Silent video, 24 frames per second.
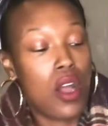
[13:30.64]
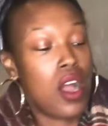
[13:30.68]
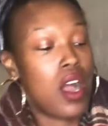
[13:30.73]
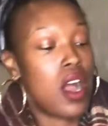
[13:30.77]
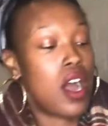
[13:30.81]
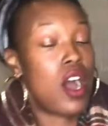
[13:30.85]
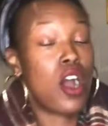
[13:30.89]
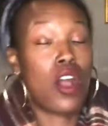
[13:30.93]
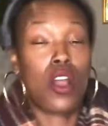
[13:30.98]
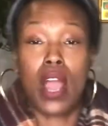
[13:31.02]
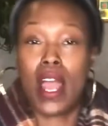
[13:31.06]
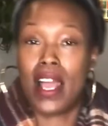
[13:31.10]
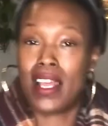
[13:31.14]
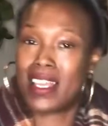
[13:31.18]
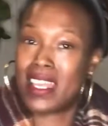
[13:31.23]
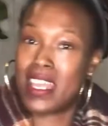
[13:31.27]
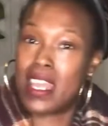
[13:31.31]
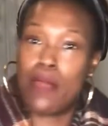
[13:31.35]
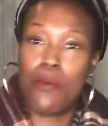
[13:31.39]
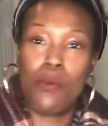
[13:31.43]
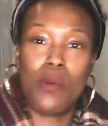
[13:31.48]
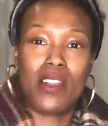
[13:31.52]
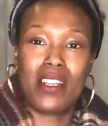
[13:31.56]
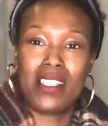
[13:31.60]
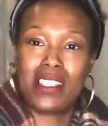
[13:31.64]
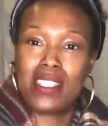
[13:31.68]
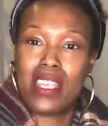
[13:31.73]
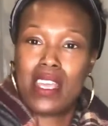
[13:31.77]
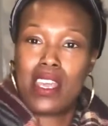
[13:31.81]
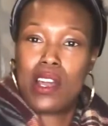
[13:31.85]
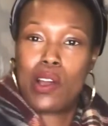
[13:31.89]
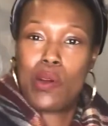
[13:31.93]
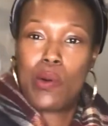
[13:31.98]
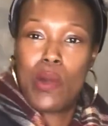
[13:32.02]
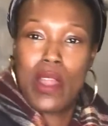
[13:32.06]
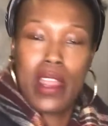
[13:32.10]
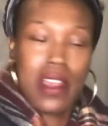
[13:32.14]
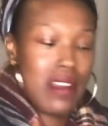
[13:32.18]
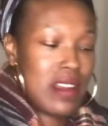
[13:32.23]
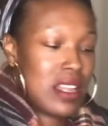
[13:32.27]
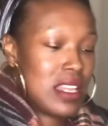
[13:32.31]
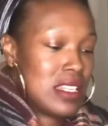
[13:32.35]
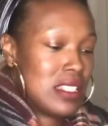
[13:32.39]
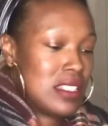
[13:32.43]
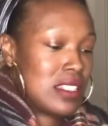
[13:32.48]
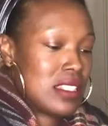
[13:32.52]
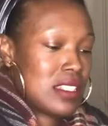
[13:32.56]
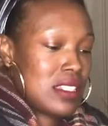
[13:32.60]
Oh, I keep wanting to say
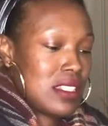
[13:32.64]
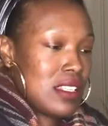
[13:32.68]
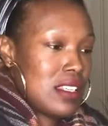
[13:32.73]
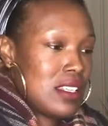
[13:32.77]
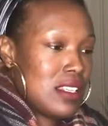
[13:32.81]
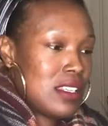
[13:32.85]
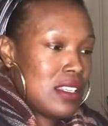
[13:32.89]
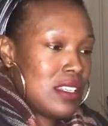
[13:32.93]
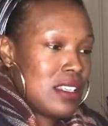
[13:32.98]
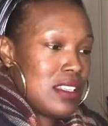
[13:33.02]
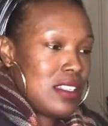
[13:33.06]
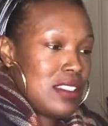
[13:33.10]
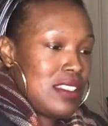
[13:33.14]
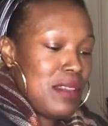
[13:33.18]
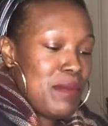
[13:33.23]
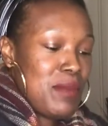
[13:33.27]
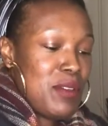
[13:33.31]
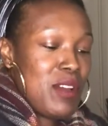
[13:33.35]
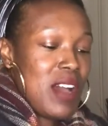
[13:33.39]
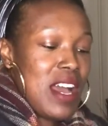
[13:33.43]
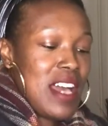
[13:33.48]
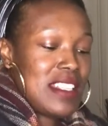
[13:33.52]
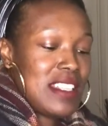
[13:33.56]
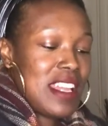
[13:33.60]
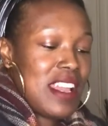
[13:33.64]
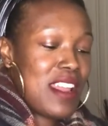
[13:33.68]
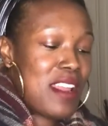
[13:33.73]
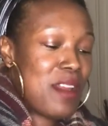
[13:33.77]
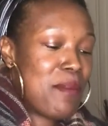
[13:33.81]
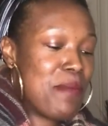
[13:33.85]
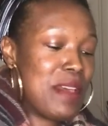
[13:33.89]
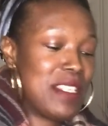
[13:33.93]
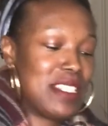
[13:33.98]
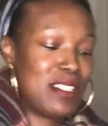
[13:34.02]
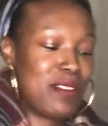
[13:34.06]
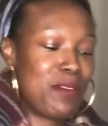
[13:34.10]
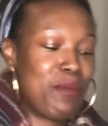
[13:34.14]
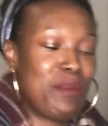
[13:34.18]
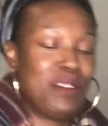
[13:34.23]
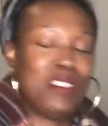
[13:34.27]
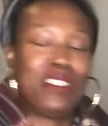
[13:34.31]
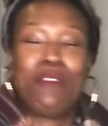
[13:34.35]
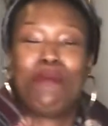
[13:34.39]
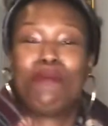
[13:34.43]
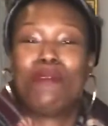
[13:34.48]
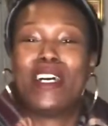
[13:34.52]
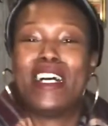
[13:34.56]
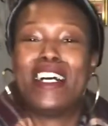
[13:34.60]
Aquarius. Some of you guys out here messing with
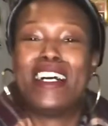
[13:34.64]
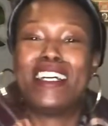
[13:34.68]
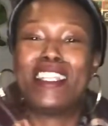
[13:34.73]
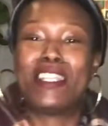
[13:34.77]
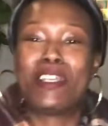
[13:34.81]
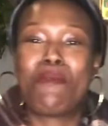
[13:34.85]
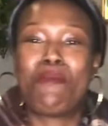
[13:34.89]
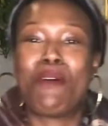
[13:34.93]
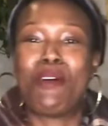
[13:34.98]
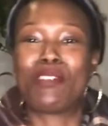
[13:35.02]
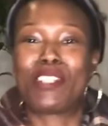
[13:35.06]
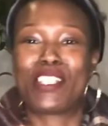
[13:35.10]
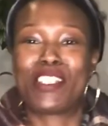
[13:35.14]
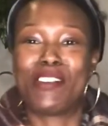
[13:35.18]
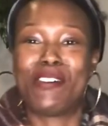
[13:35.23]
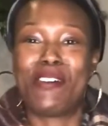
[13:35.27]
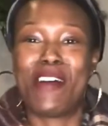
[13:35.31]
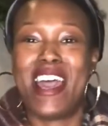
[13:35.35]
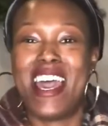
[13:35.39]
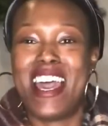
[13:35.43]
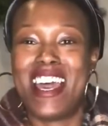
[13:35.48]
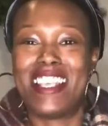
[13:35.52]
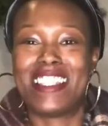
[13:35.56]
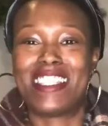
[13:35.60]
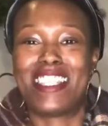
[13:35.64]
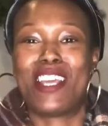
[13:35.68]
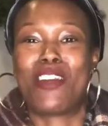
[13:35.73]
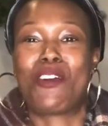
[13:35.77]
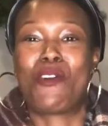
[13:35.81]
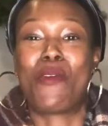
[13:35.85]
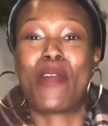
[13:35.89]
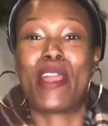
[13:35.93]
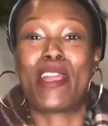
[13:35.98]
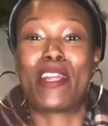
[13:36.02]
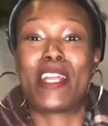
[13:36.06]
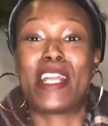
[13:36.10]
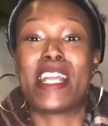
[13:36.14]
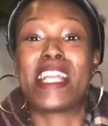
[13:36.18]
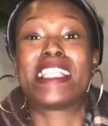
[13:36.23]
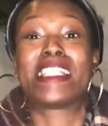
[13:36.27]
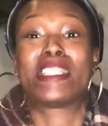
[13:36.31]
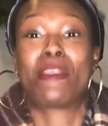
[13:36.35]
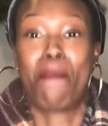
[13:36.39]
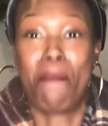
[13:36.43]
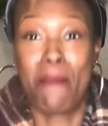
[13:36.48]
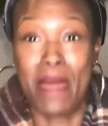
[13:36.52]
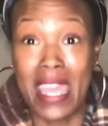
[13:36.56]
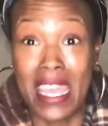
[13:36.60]
them unemotional-ass Aquarius
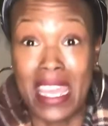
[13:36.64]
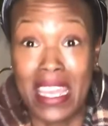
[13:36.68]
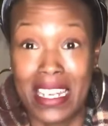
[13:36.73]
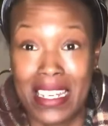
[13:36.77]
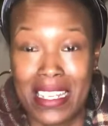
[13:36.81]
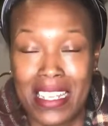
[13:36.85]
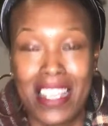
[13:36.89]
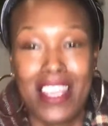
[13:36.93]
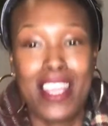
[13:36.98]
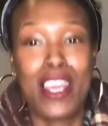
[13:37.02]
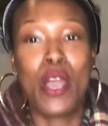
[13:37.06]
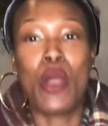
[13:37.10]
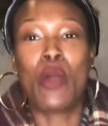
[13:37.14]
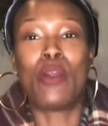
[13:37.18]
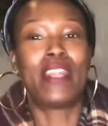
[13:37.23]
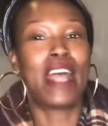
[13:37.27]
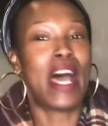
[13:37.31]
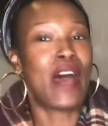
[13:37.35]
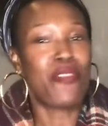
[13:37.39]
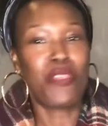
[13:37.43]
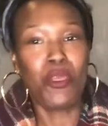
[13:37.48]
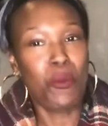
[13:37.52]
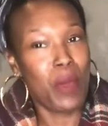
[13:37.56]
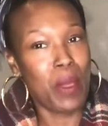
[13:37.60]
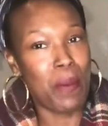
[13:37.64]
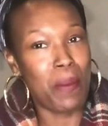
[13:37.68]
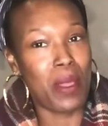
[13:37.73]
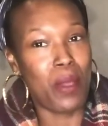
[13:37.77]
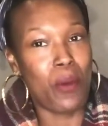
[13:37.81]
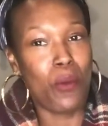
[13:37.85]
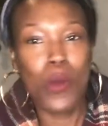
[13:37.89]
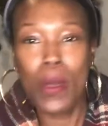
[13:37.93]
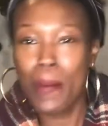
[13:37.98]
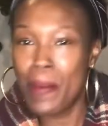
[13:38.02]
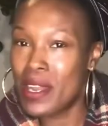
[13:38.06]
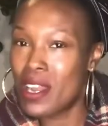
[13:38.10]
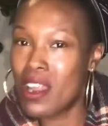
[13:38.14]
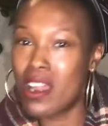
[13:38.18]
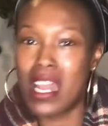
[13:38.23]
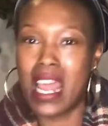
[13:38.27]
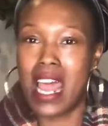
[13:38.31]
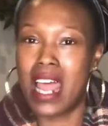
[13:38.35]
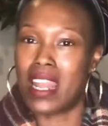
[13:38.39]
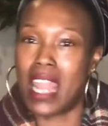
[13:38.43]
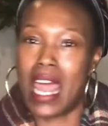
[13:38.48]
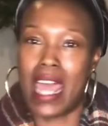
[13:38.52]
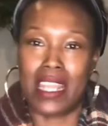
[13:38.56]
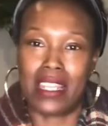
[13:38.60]
men. Not the women. Women are
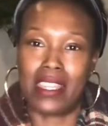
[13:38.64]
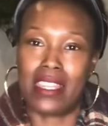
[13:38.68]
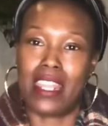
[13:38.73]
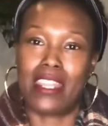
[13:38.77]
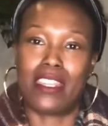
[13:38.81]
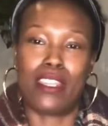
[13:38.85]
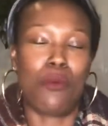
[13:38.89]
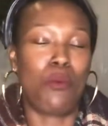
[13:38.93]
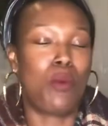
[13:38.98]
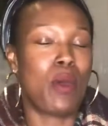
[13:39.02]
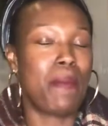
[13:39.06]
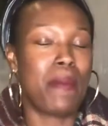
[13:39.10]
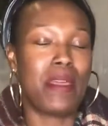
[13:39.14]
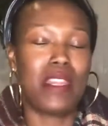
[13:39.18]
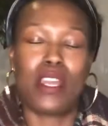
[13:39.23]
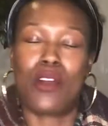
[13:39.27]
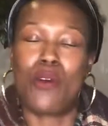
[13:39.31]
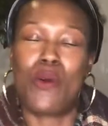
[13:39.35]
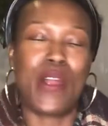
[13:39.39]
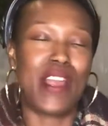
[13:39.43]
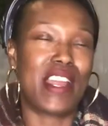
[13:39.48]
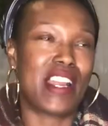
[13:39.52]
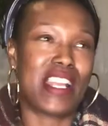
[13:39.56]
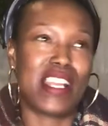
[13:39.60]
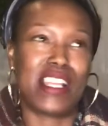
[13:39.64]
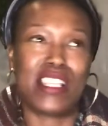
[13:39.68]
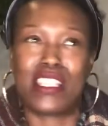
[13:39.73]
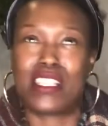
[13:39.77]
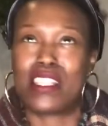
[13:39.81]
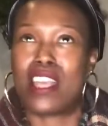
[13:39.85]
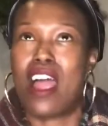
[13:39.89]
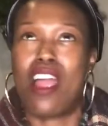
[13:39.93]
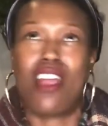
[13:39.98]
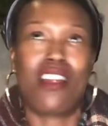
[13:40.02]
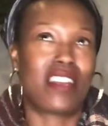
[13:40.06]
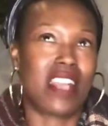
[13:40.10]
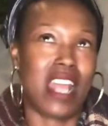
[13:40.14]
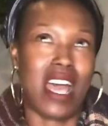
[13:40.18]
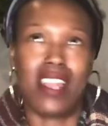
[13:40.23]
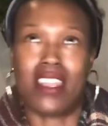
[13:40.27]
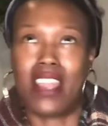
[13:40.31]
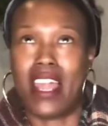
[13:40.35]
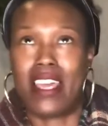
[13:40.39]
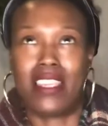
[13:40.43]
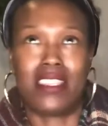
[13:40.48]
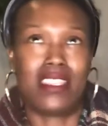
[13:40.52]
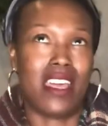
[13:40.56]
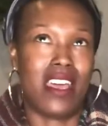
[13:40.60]
not like that. The women Aquarius are not
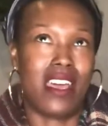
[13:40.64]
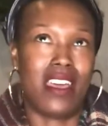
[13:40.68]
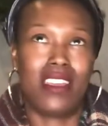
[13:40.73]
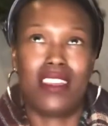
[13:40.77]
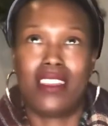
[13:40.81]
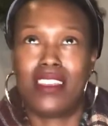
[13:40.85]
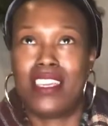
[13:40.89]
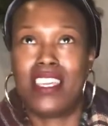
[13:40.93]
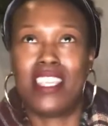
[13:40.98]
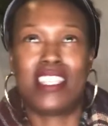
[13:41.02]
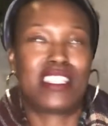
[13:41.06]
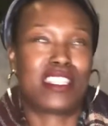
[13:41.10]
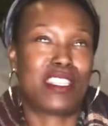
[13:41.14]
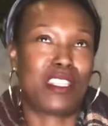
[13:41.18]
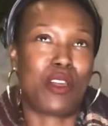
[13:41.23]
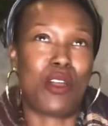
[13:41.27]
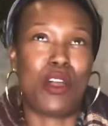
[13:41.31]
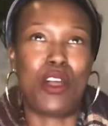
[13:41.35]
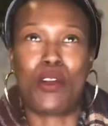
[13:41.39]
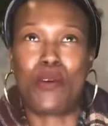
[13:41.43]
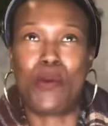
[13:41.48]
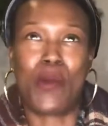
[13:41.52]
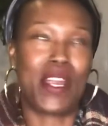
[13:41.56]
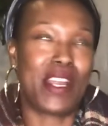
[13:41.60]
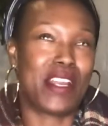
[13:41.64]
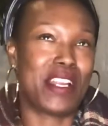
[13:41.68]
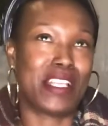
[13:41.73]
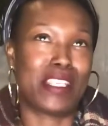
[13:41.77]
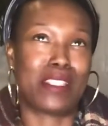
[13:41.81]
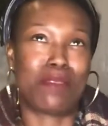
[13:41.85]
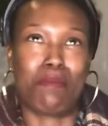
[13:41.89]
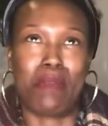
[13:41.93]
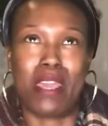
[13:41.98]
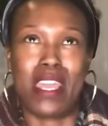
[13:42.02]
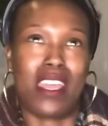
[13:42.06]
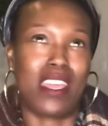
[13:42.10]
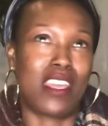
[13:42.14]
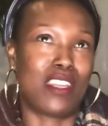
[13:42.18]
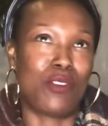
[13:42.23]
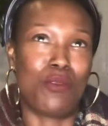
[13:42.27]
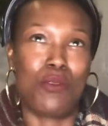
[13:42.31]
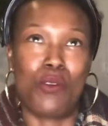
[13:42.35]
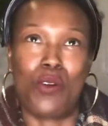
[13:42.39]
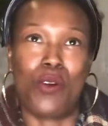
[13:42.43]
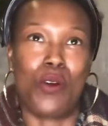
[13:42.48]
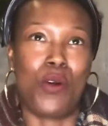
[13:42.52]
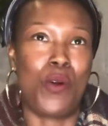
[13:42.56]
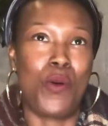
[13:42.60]
like that. It's the Aquarius men
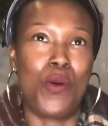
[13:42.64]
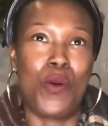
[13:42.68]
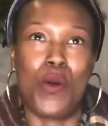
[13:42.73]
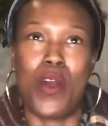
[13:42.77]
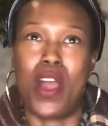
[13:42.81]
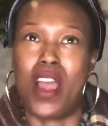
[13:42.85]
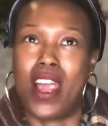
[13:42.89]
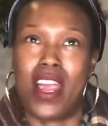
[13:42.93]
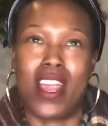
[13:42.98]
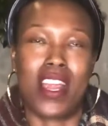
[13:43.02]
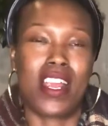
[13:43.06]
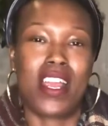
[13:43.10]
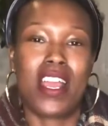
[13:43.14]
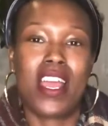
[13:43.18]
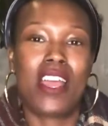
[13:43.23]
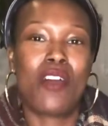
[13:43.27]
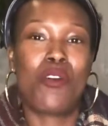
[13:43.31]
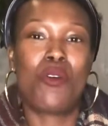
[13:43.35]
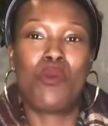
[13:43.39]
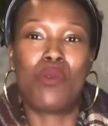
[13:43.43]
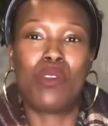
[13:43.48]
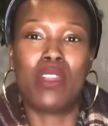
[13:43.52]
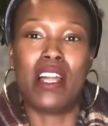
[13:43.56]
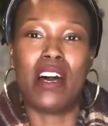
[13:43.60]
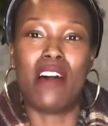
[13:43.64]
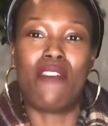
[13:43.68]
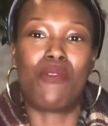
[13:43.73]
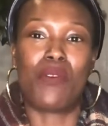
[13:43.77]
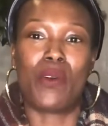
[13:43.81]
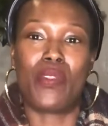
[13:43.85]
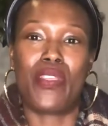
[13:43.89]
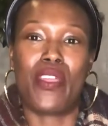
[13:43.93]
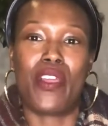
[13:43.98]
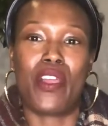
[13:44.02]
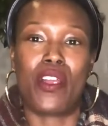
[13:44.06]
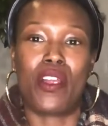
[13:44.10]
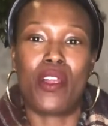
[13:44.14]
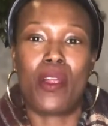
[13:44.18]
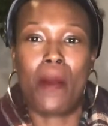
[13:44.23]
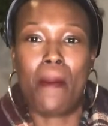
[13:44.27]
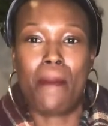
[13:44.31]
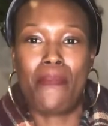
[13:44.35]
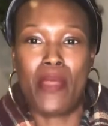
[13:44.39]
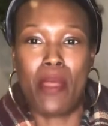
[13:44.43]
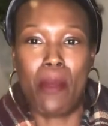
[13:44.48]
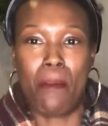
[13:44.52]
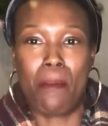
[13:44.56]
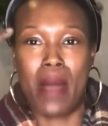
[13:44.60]
who love with
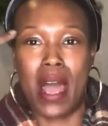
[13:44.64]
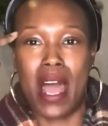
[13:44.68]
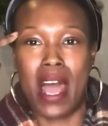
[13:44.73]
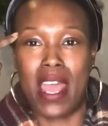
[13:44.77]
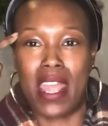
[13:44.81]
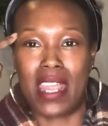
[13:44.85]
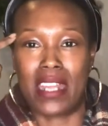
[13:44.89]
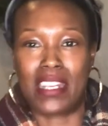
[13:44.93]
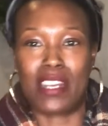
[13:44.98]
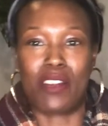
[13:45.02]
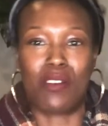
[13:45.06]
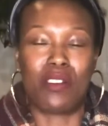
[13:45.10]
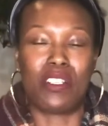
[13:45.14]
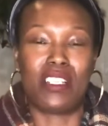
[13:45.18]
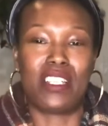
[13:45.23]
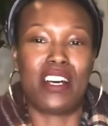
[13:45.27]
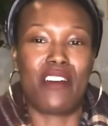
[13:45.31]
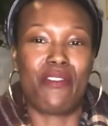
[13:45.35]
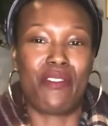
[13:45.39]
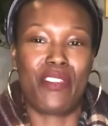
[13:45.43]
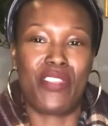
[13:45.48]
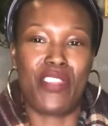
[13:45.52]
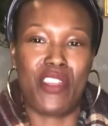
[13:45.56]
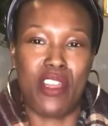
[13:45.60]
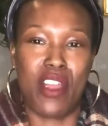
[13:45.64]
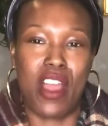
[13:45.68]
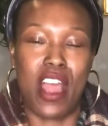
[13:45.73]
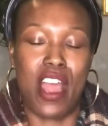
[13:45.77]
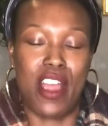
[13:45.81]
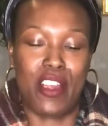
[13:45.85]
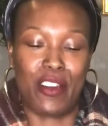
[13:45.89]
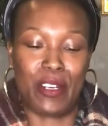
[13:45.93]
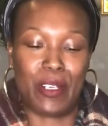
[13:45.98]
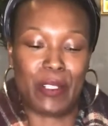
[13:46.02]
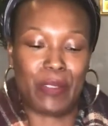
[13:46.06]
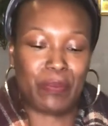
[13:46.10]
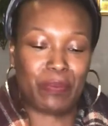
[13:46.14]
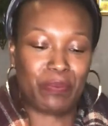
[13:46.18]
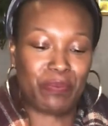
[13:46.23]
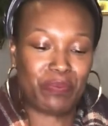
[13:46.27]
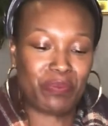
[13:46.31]
their mind. They don't love with their heart.